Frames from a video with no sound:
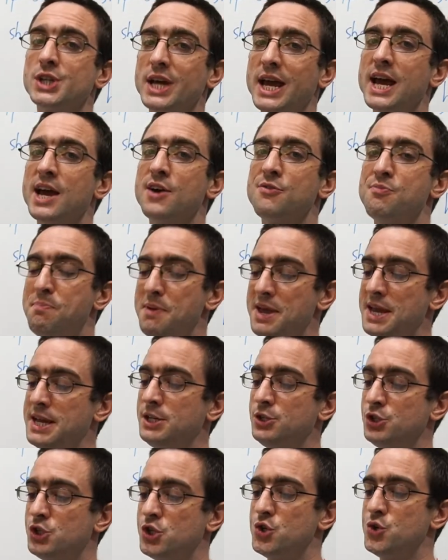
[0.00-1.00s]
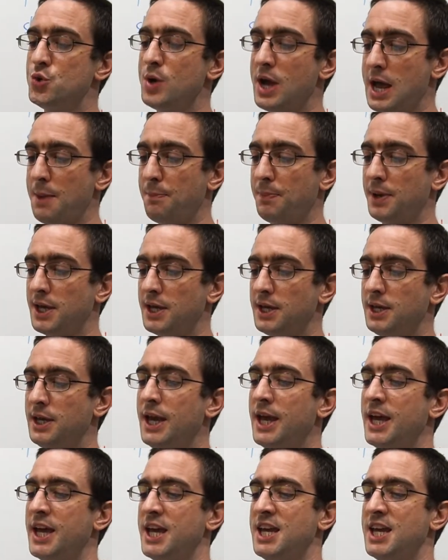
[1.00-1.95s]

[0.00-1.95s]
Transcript: have been too happy